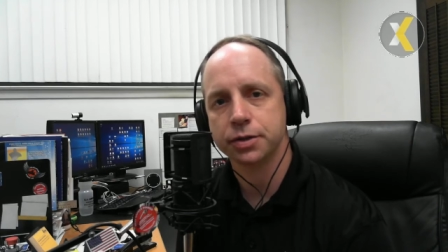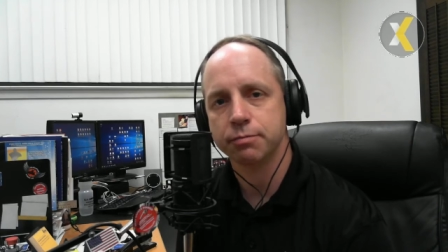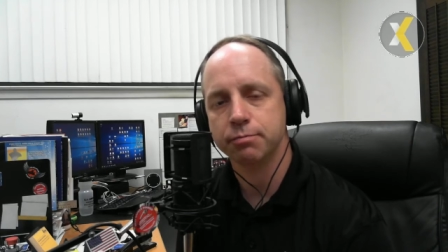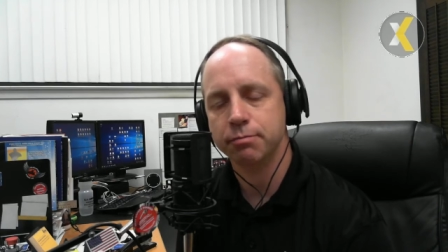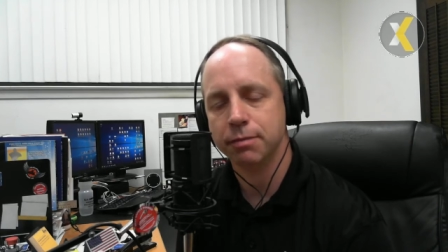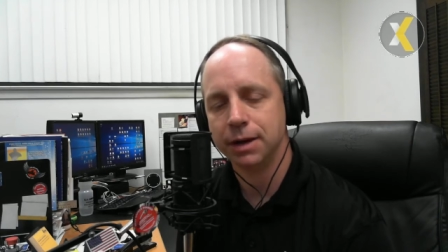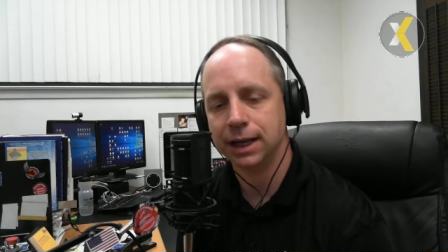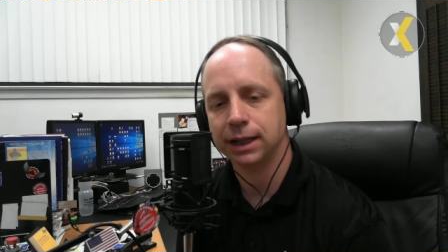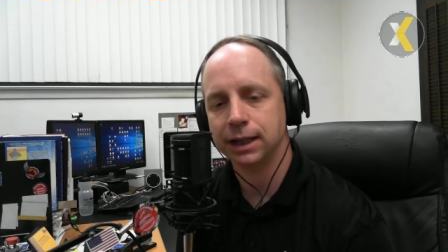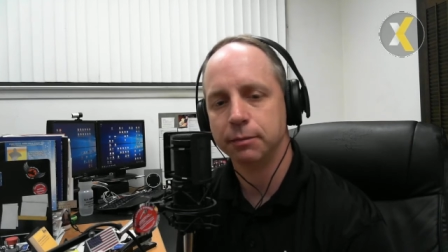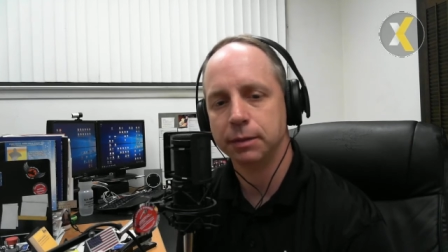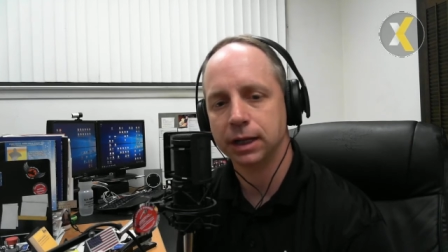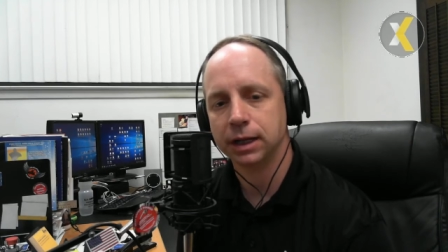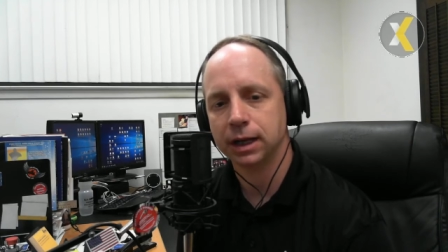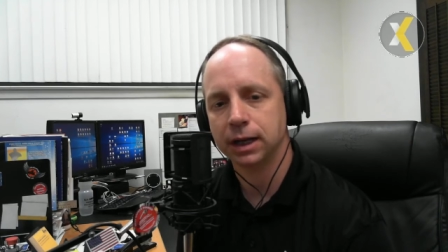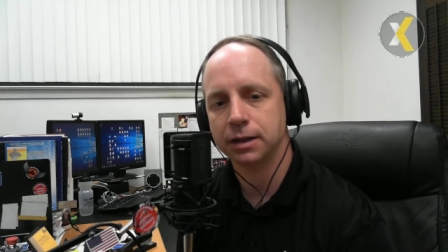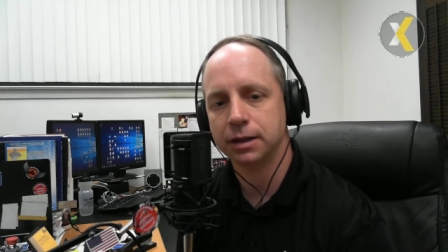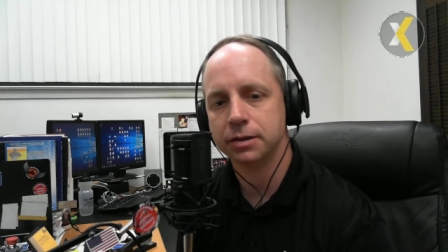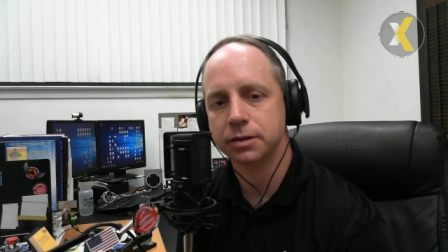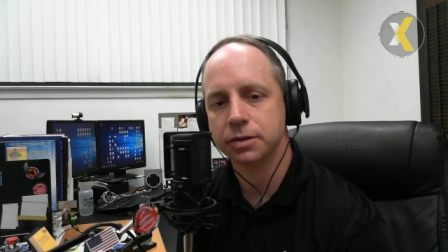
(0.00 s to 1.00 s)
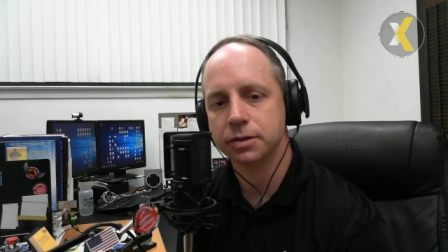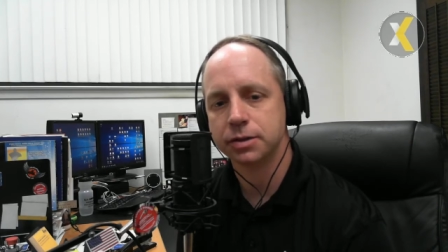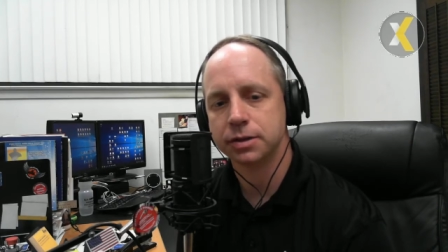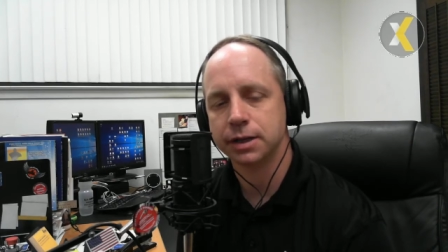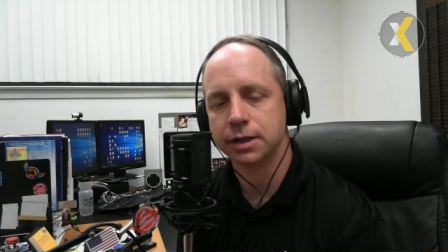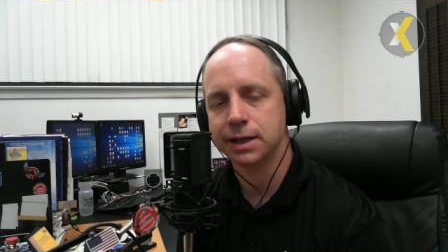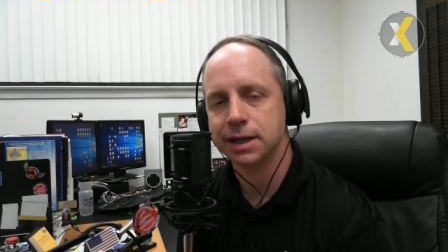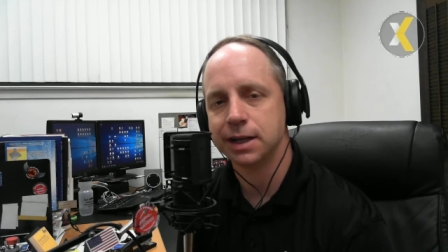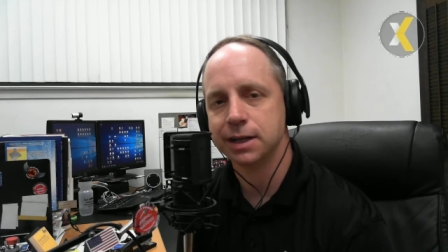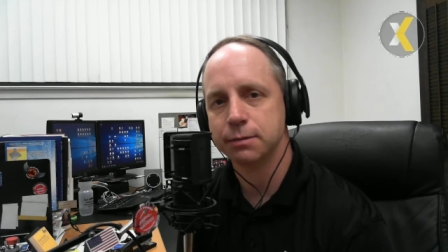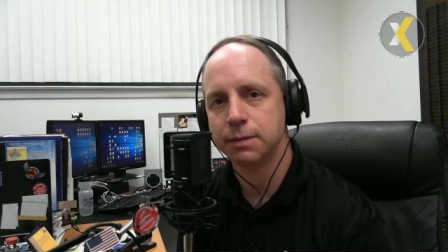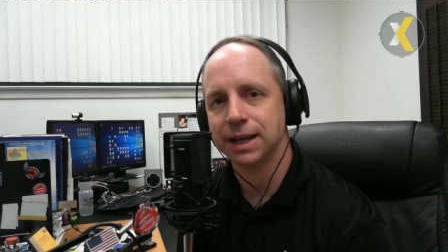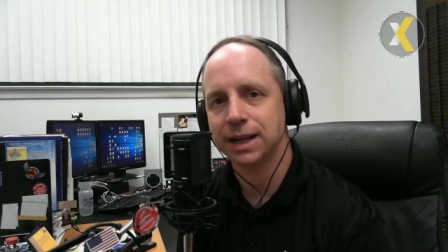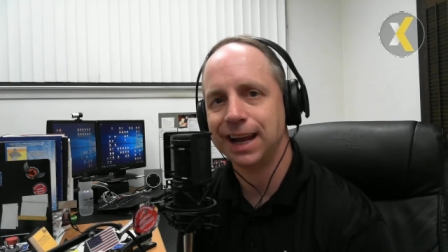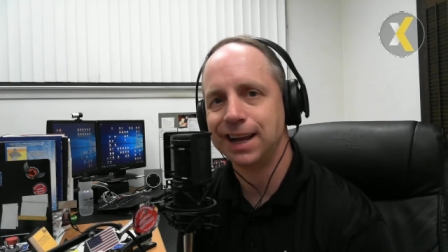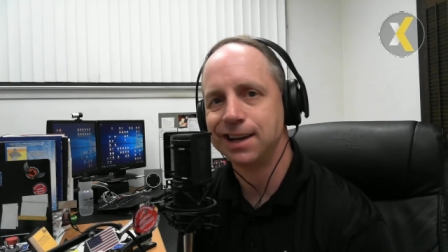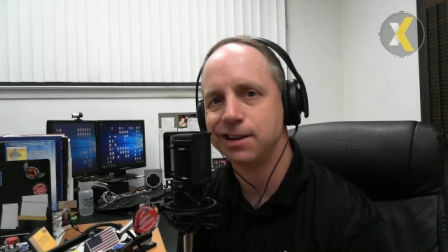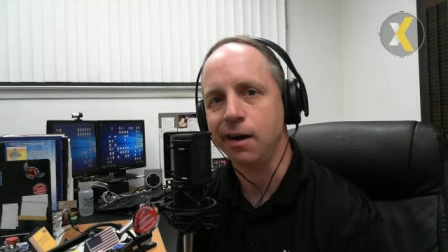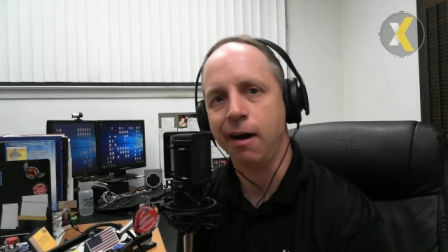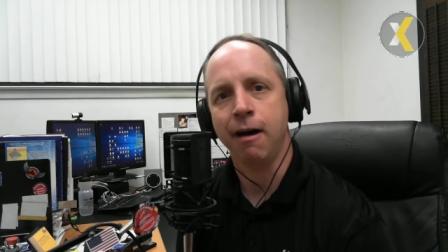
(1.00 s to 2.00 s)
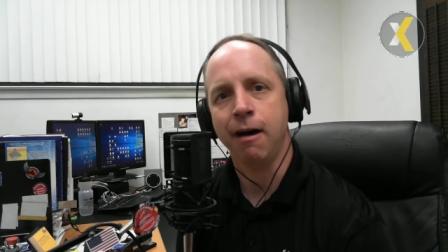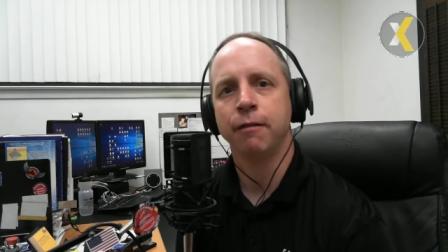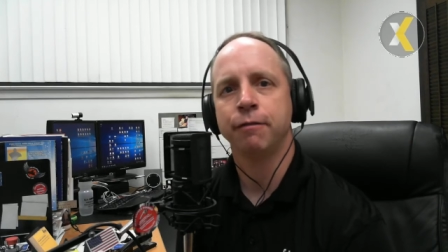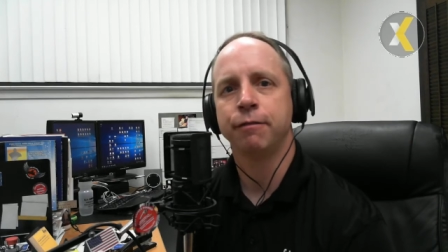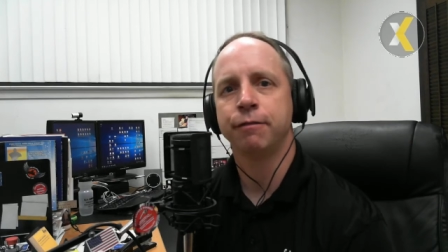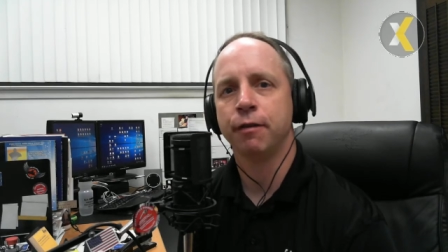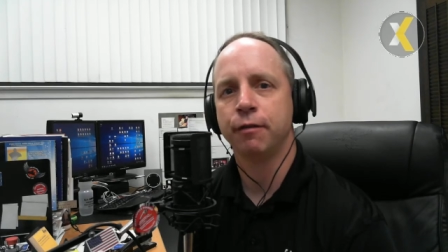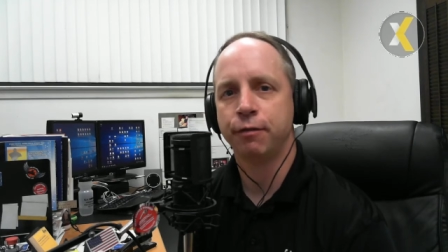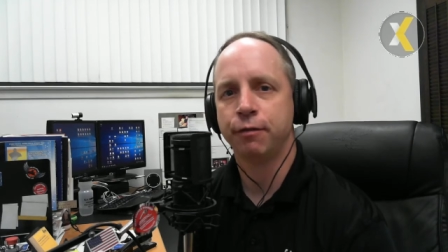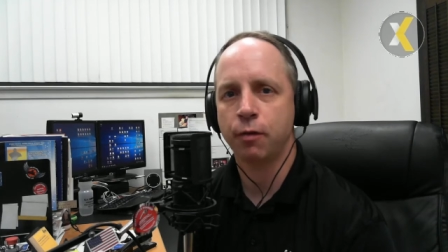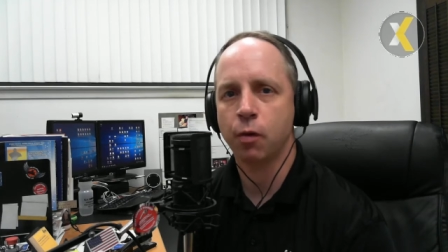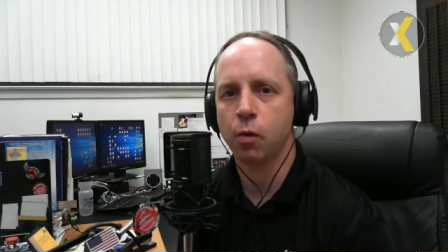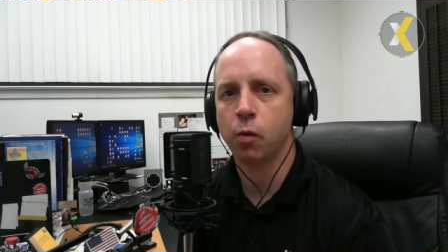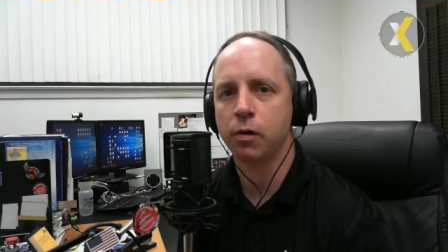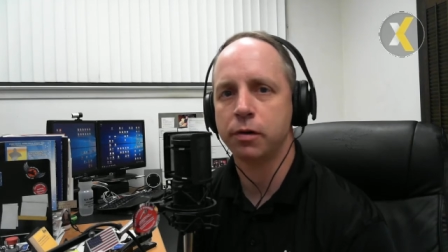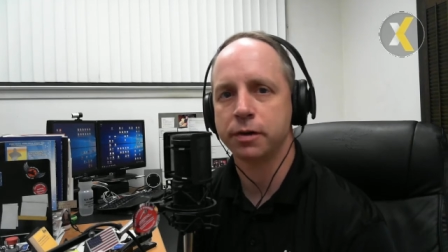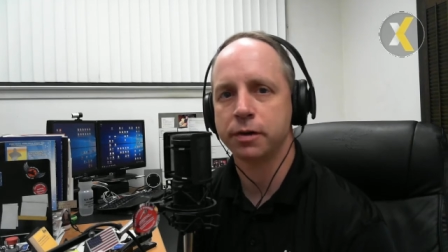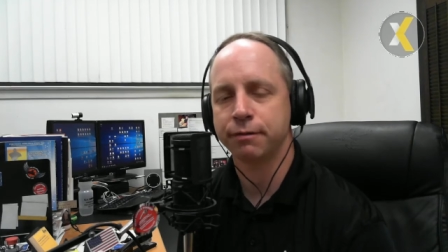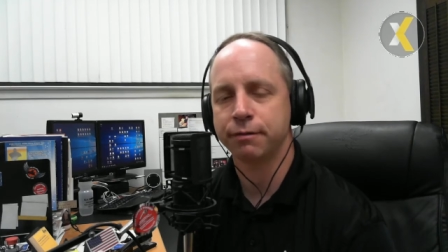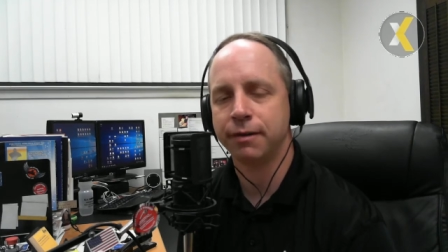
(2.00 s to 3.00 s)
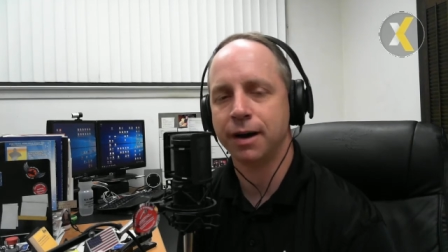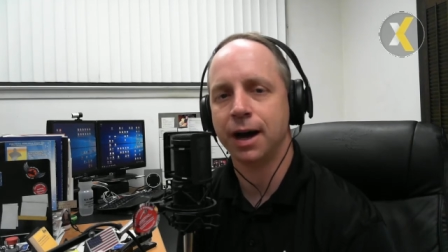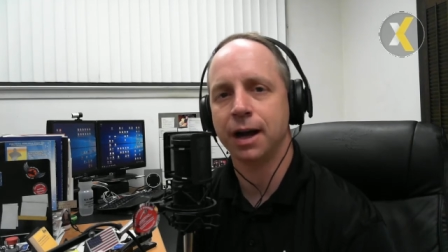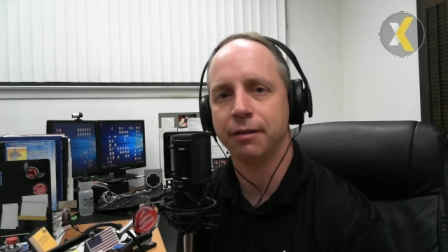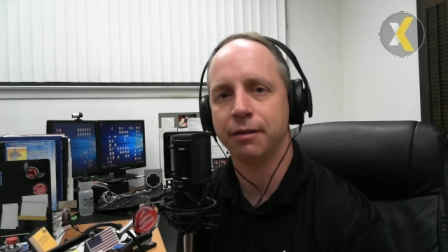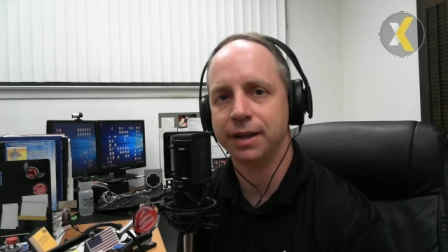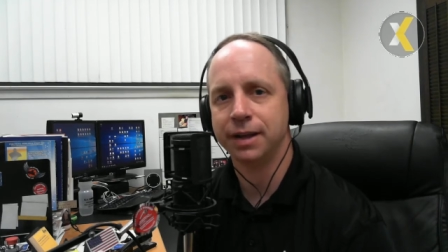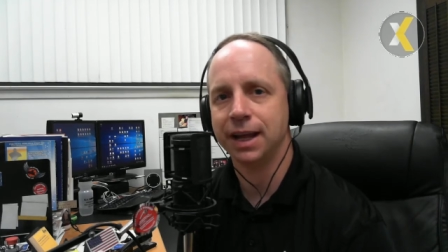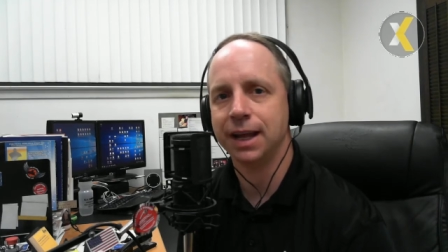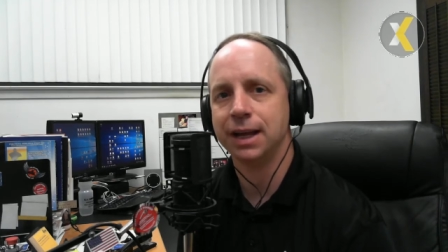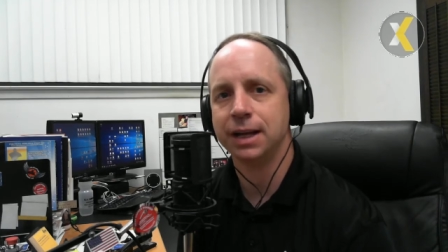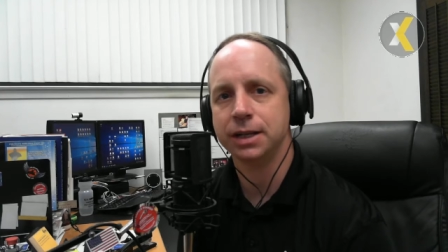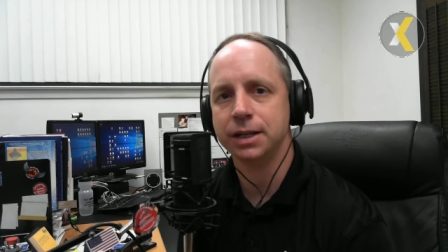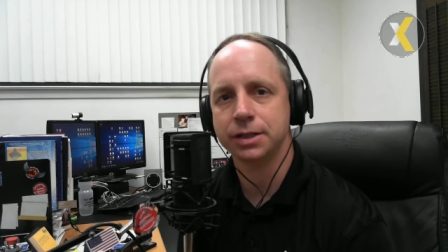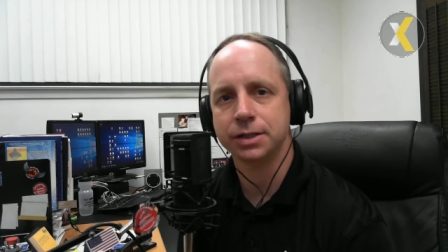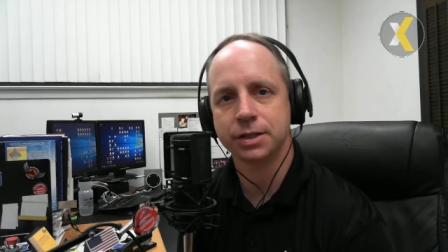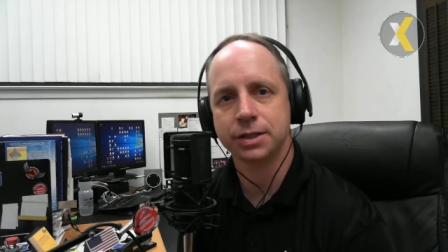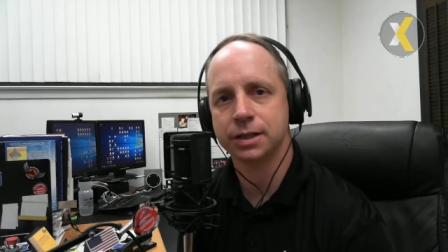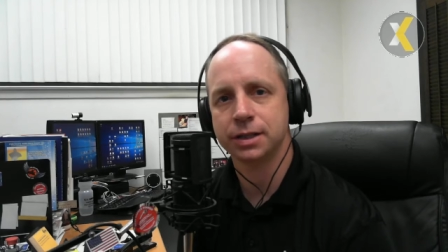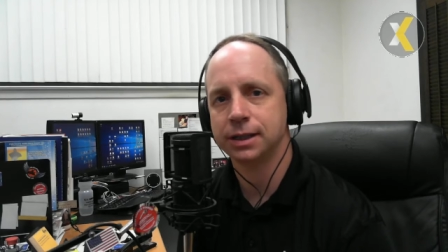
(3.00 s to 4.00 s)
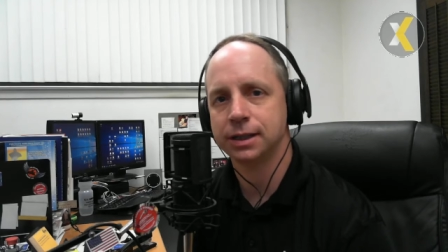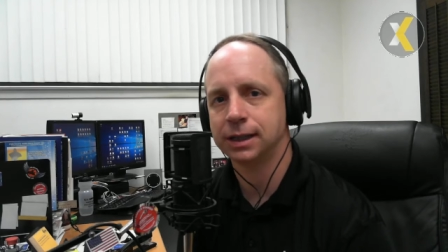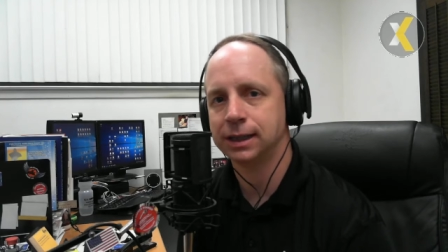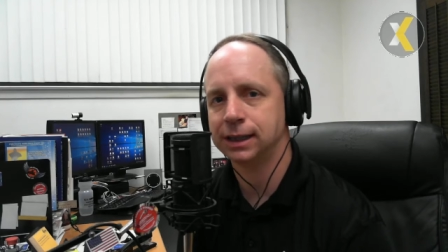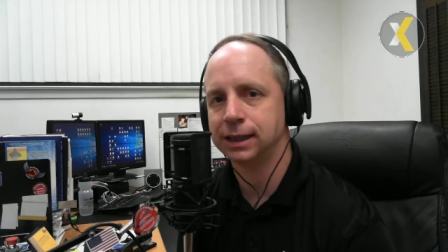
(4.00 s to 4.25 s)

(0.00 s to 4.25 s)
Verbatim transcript: mainly because it has been a tough four to five days uh,